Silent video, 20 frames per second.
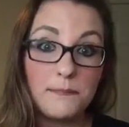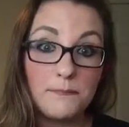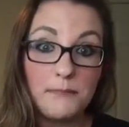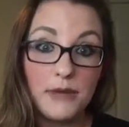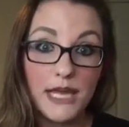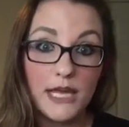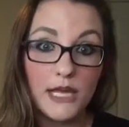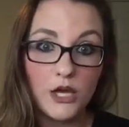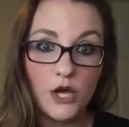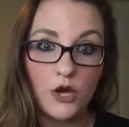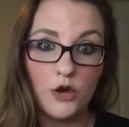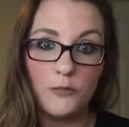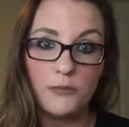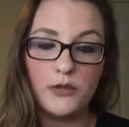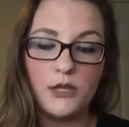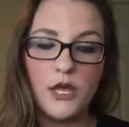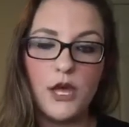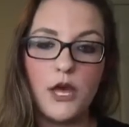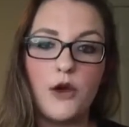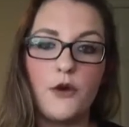bingo
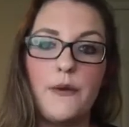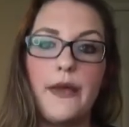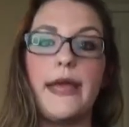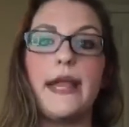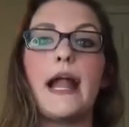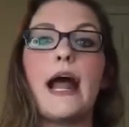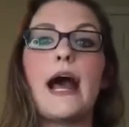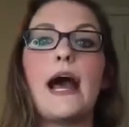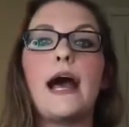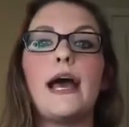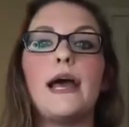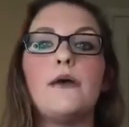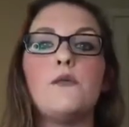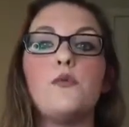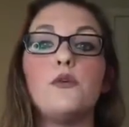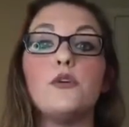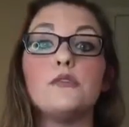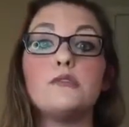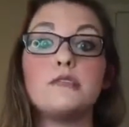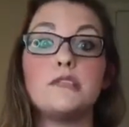below, and I
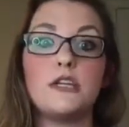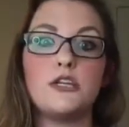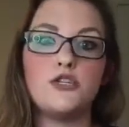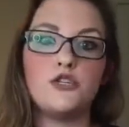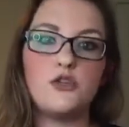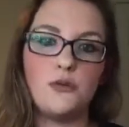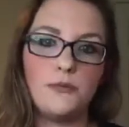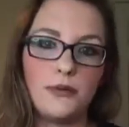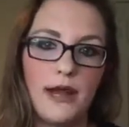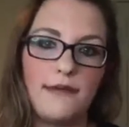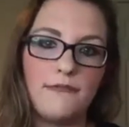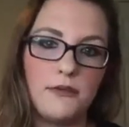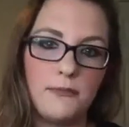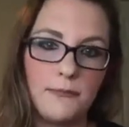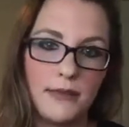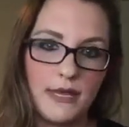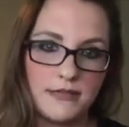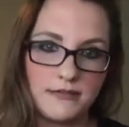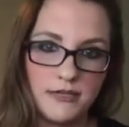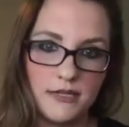will send you a private
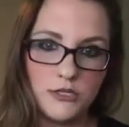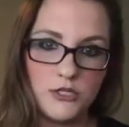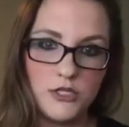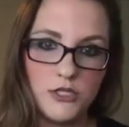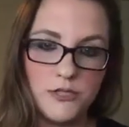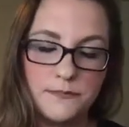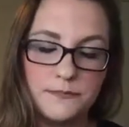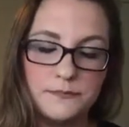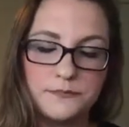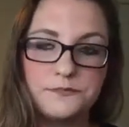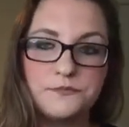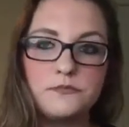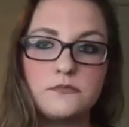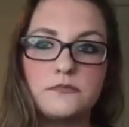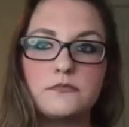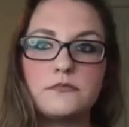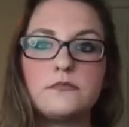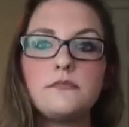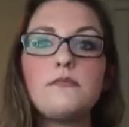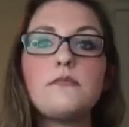message.
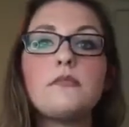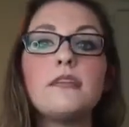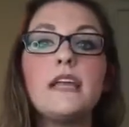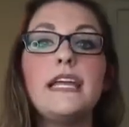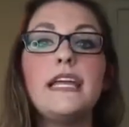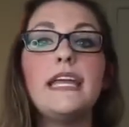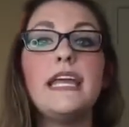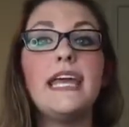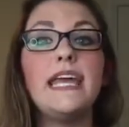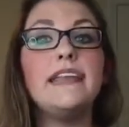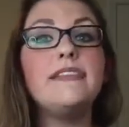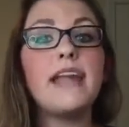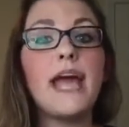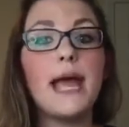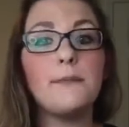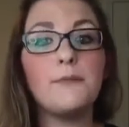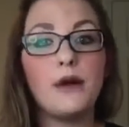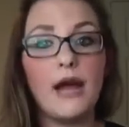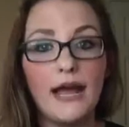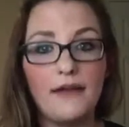And in
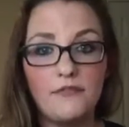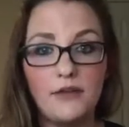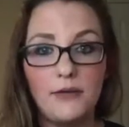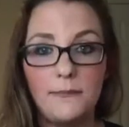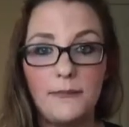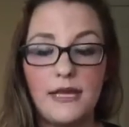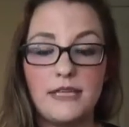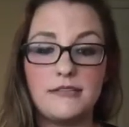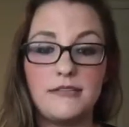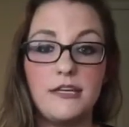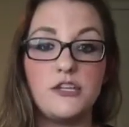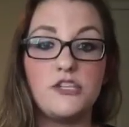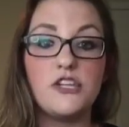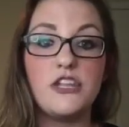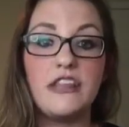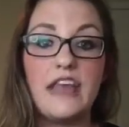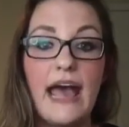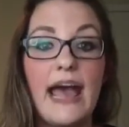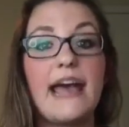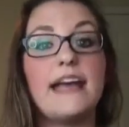that private message,
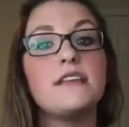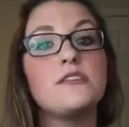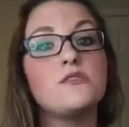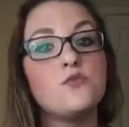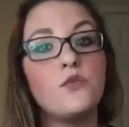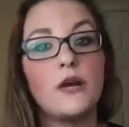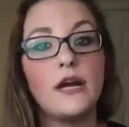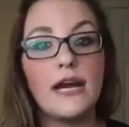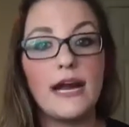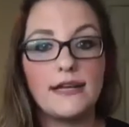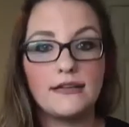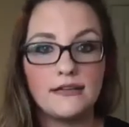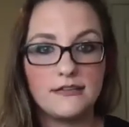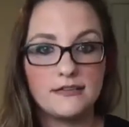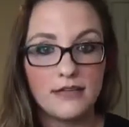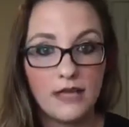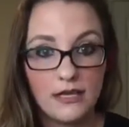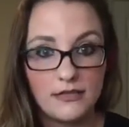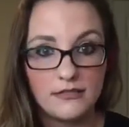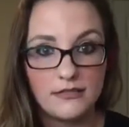that is where I
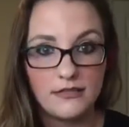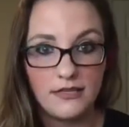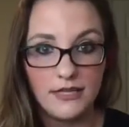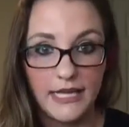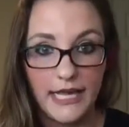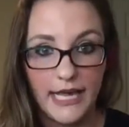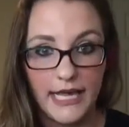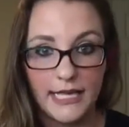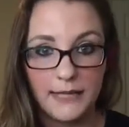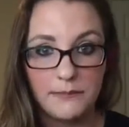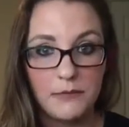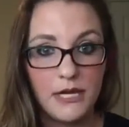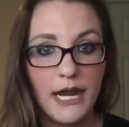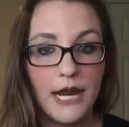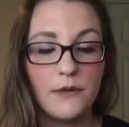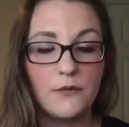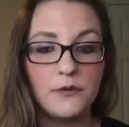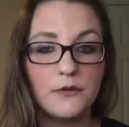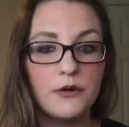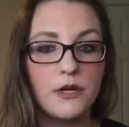discussed the game and
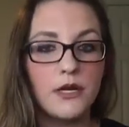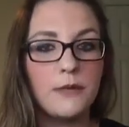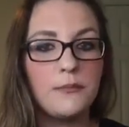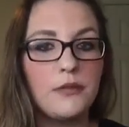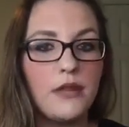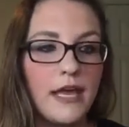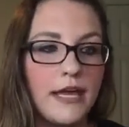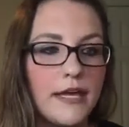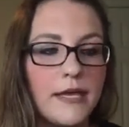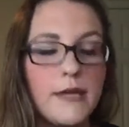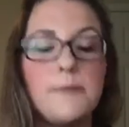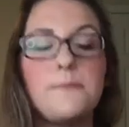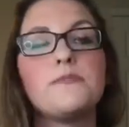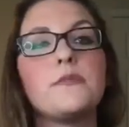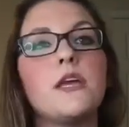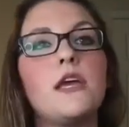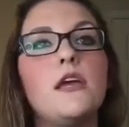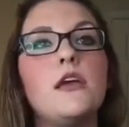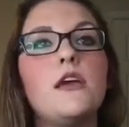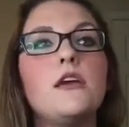how we were going to play it.
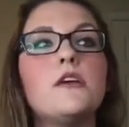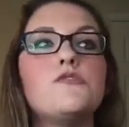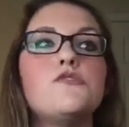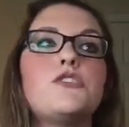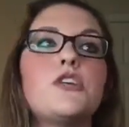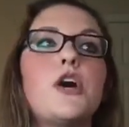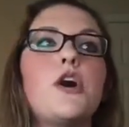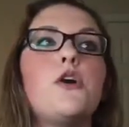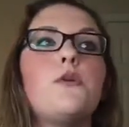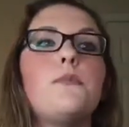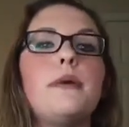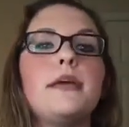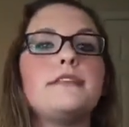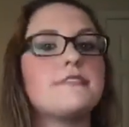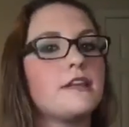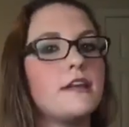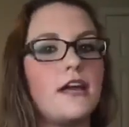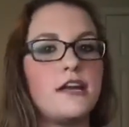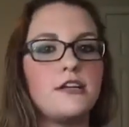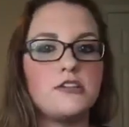So
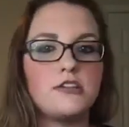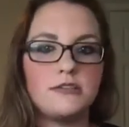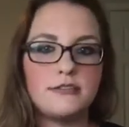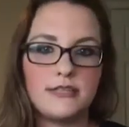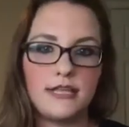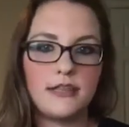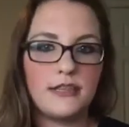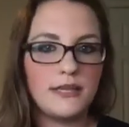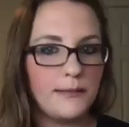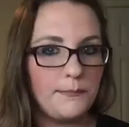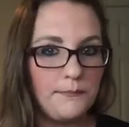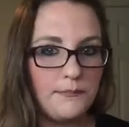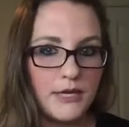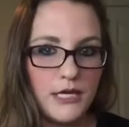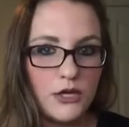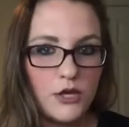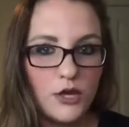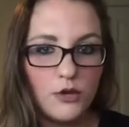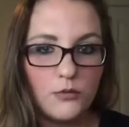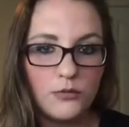basically, I just sent them
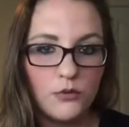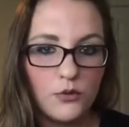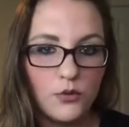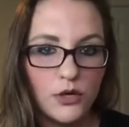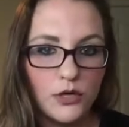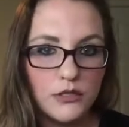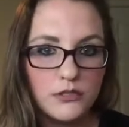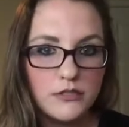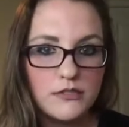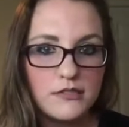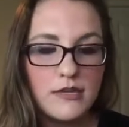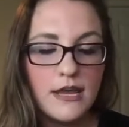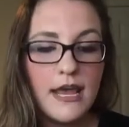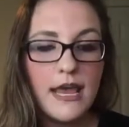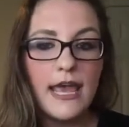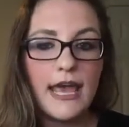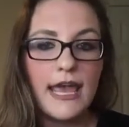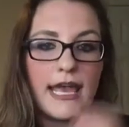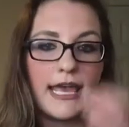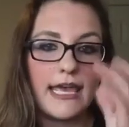bingo boards
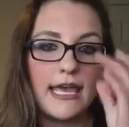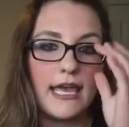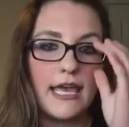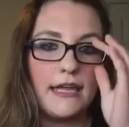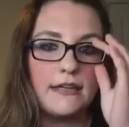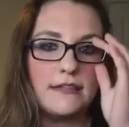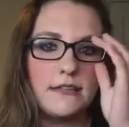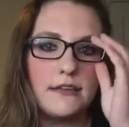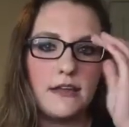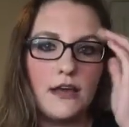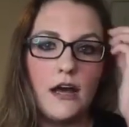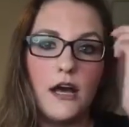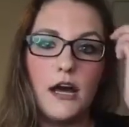and